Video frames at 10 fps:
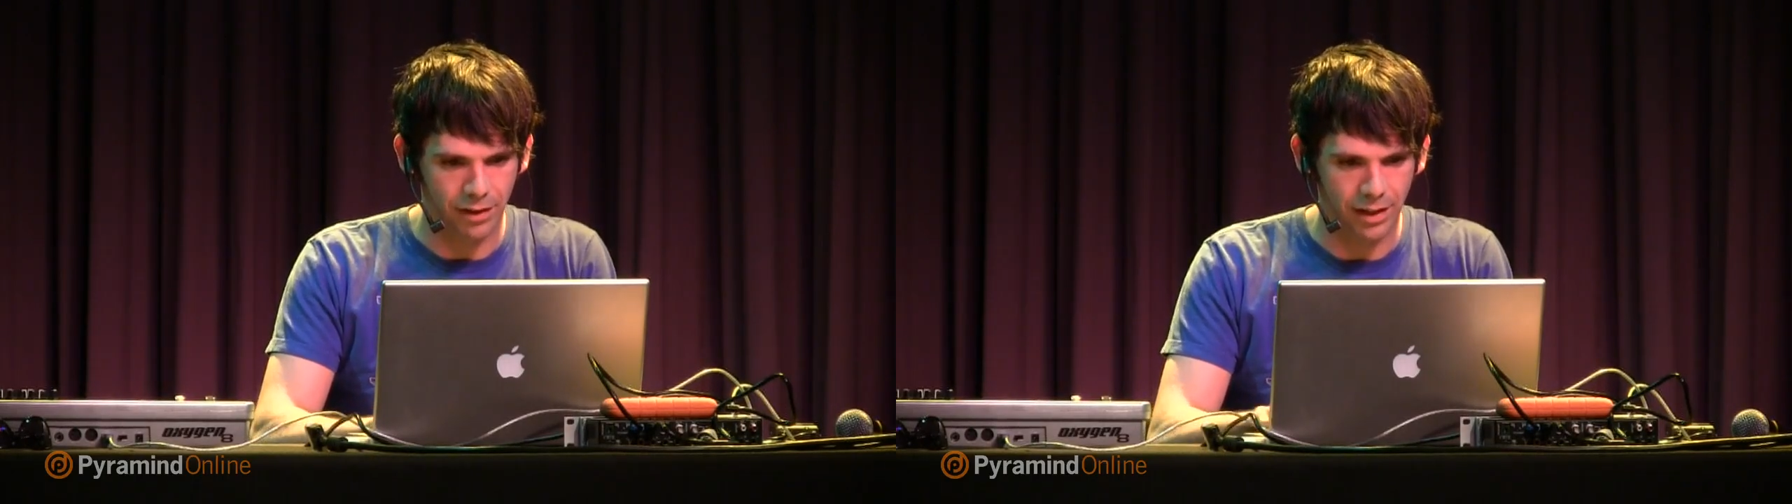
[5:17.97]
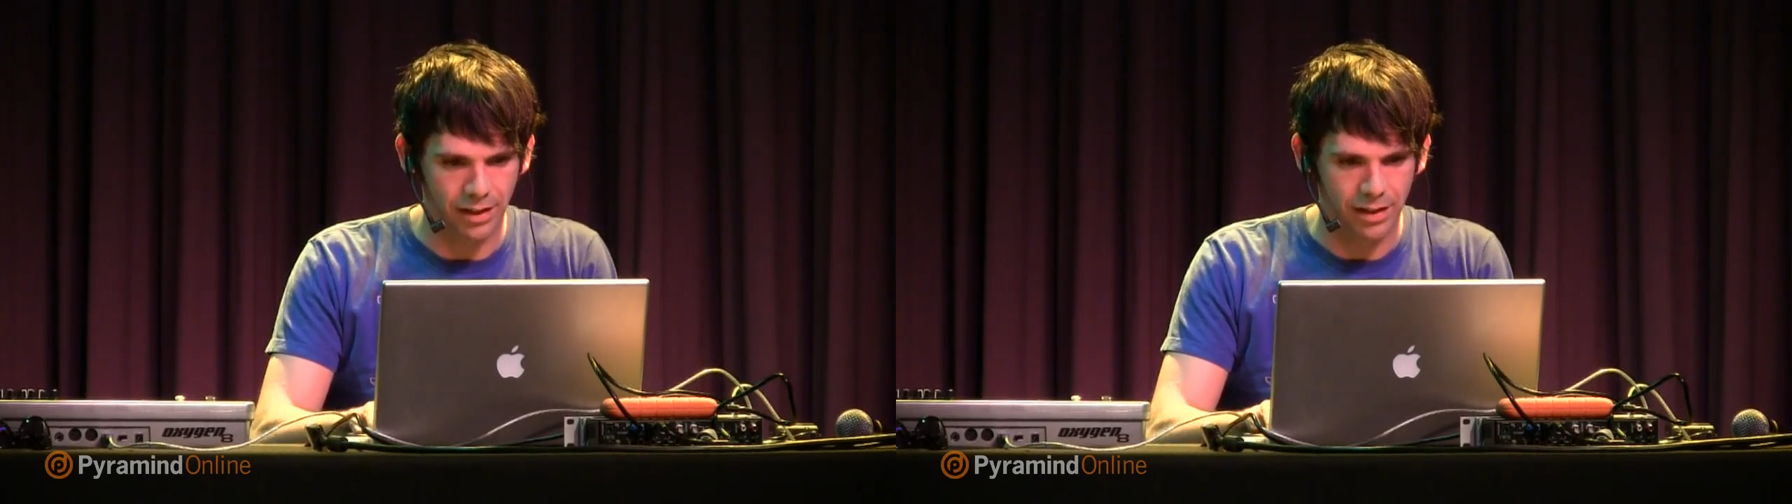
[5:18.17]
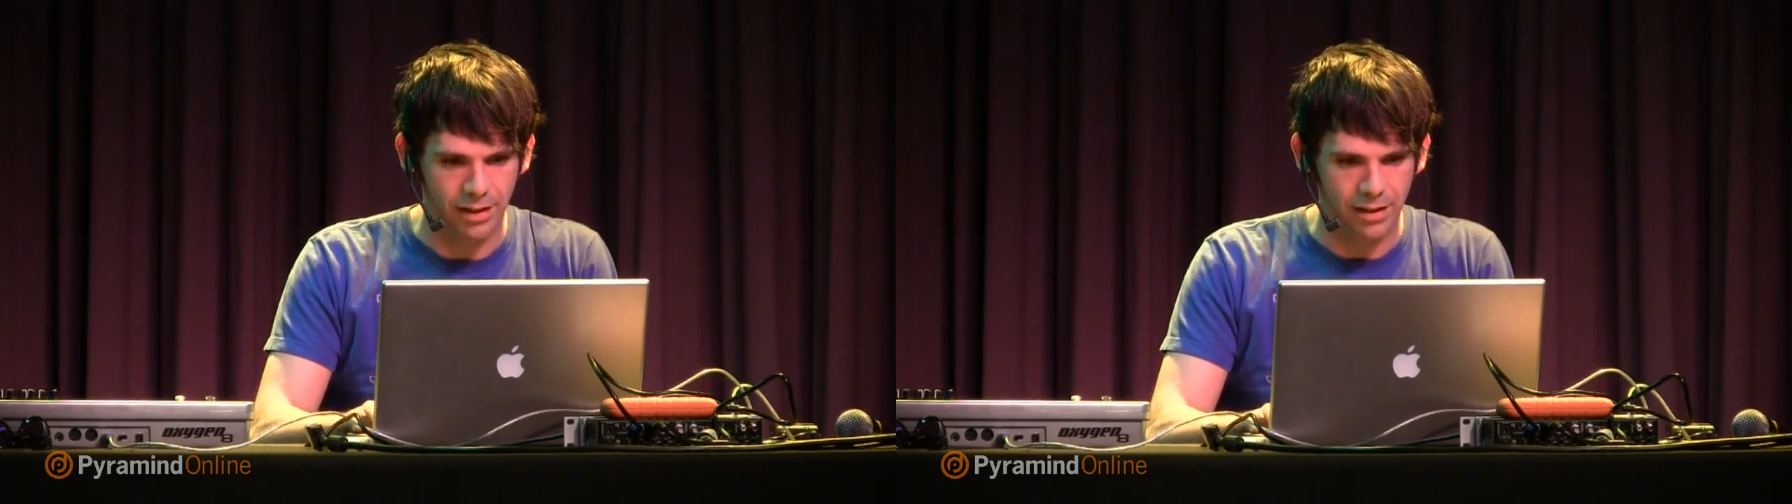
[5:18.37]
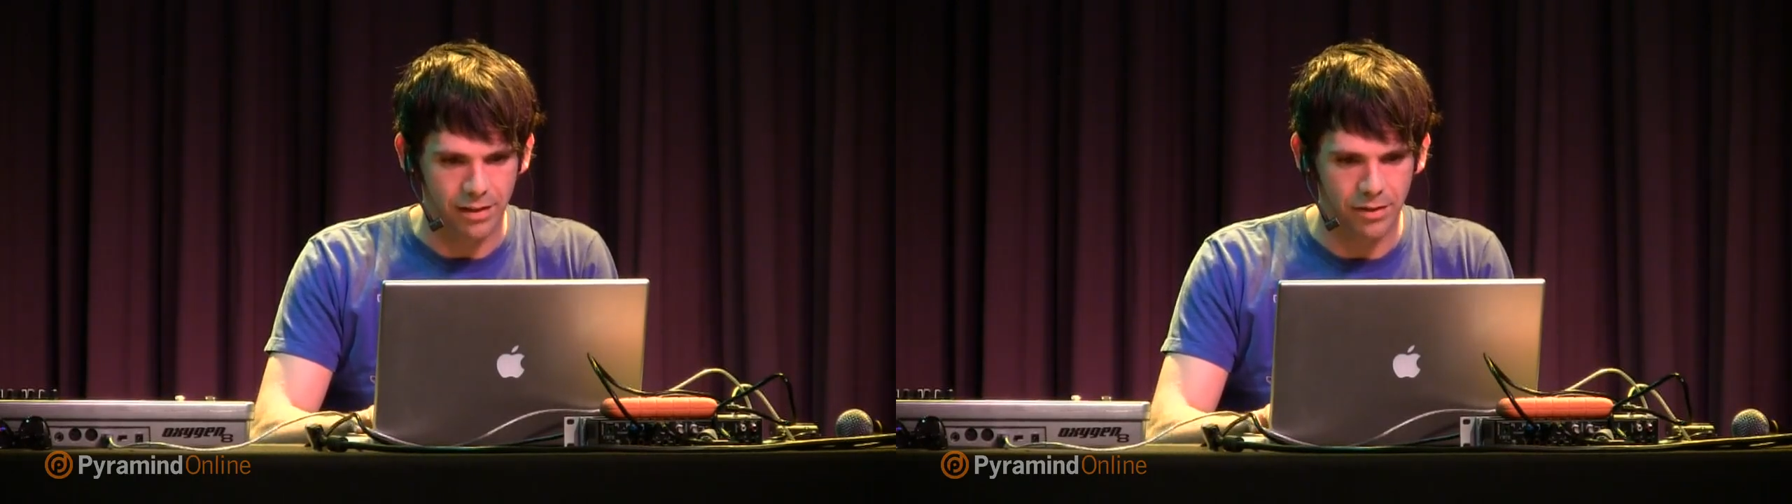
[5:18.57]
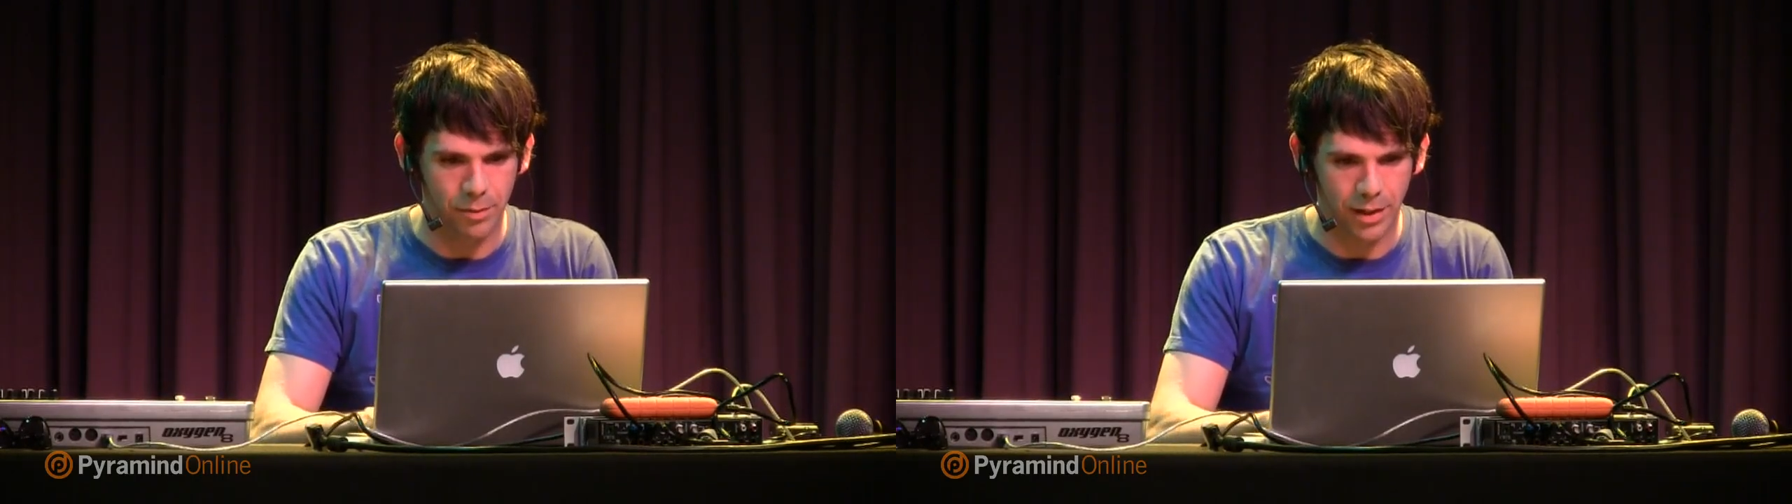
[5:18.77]
I
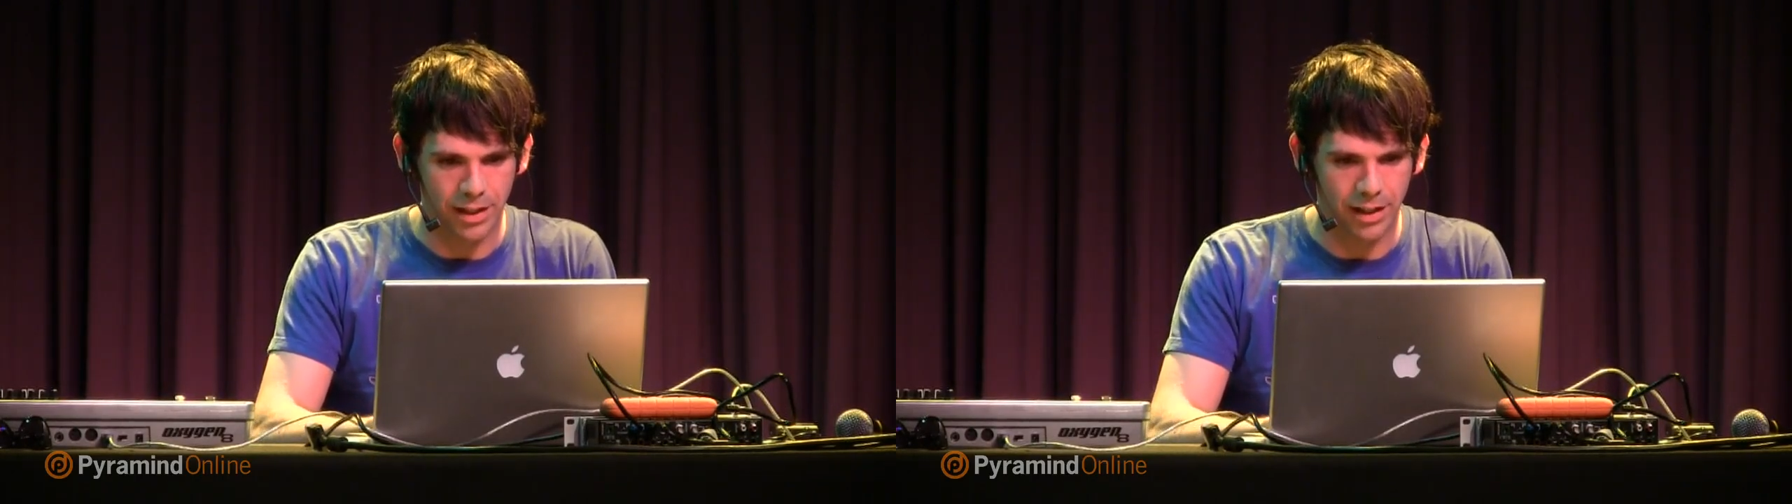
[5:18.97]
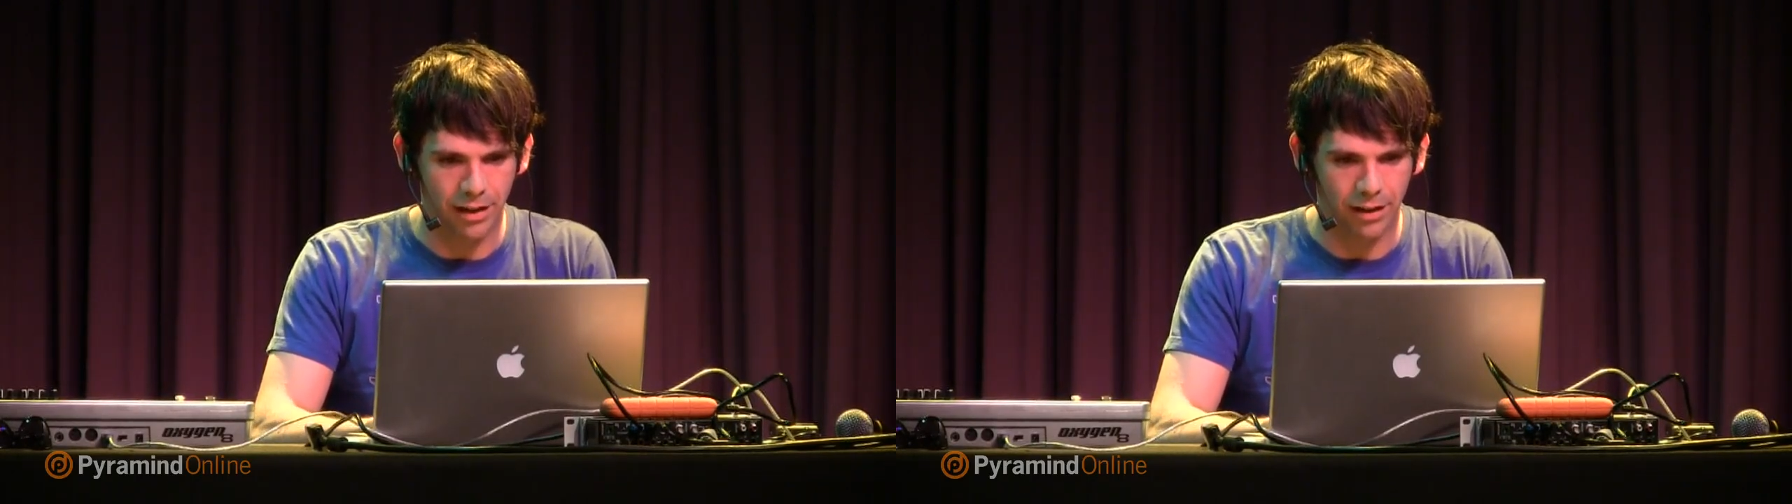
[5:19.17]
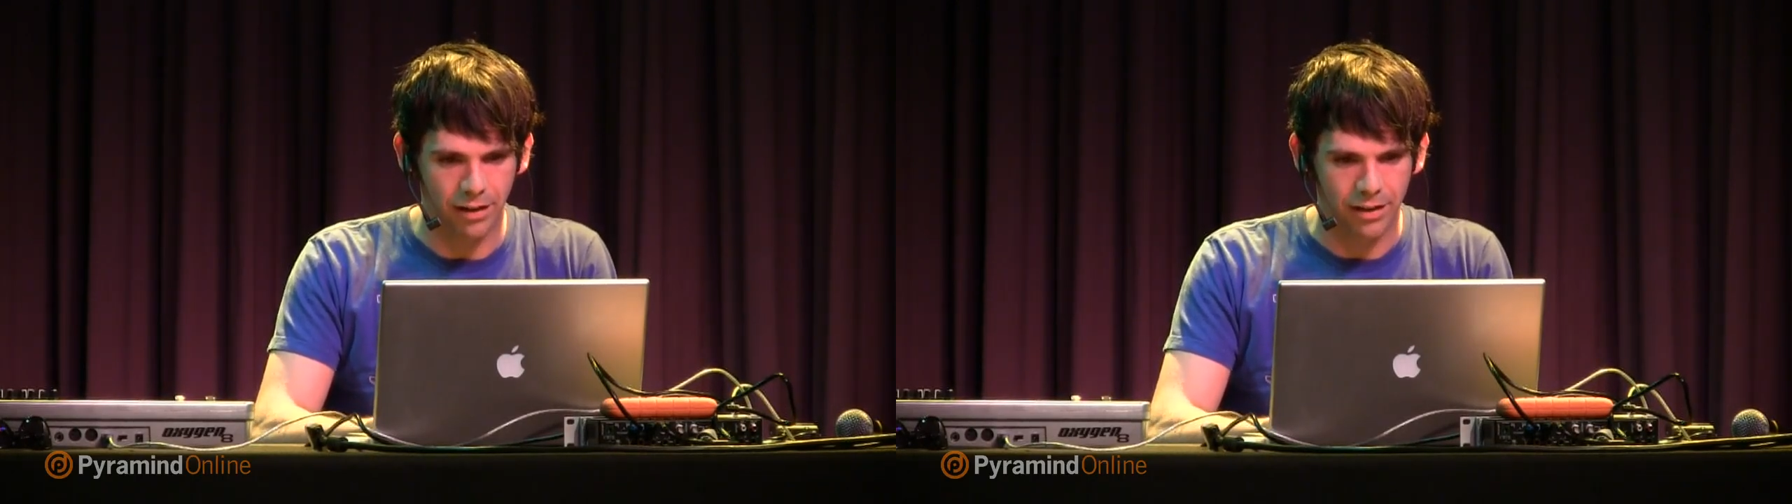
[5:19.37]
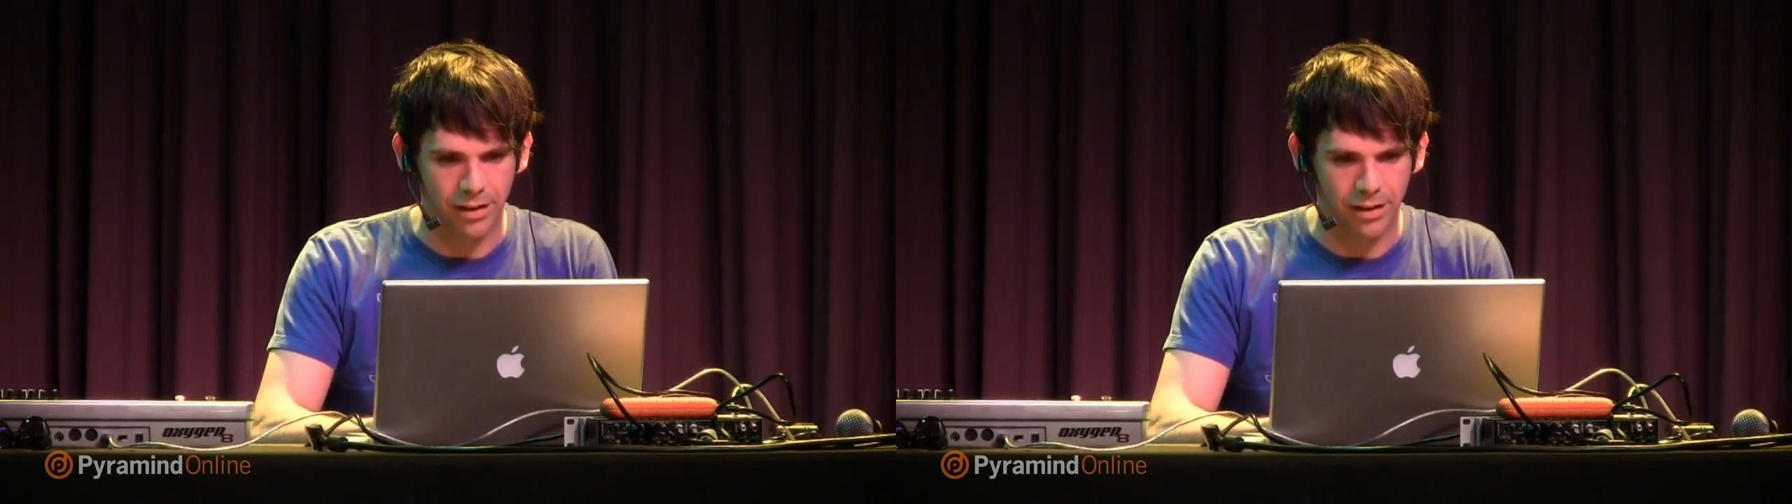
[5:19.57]
zoom in here.